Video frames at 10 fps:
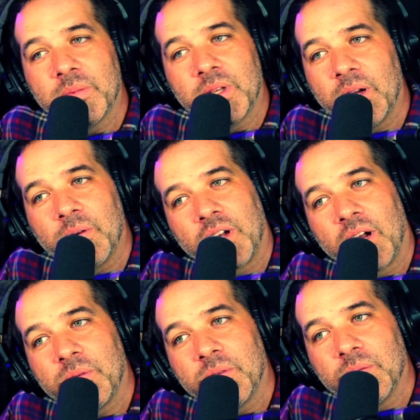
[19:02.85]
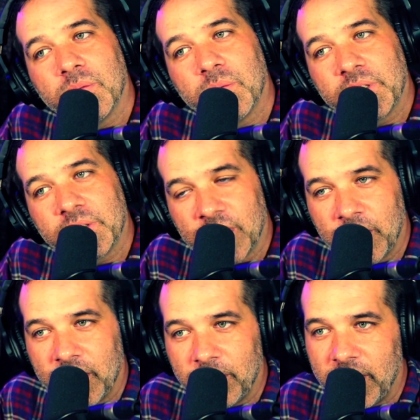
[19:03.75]
you know, a couple weeks
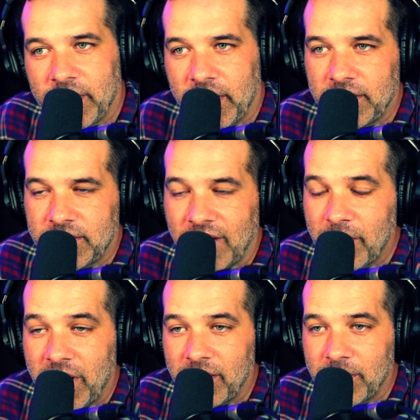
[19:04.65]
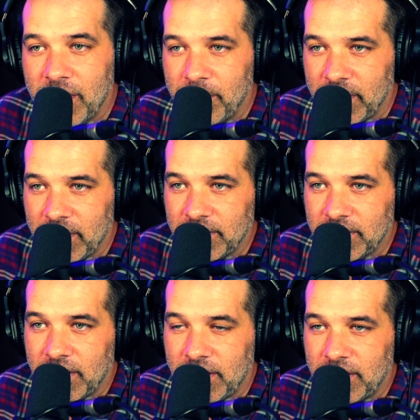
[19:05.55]
ago on the podcast. I haven't met him yet, but he's
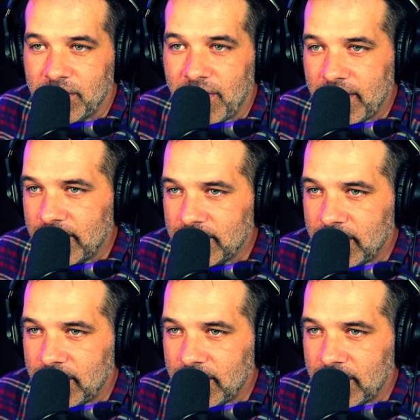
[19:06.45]
great.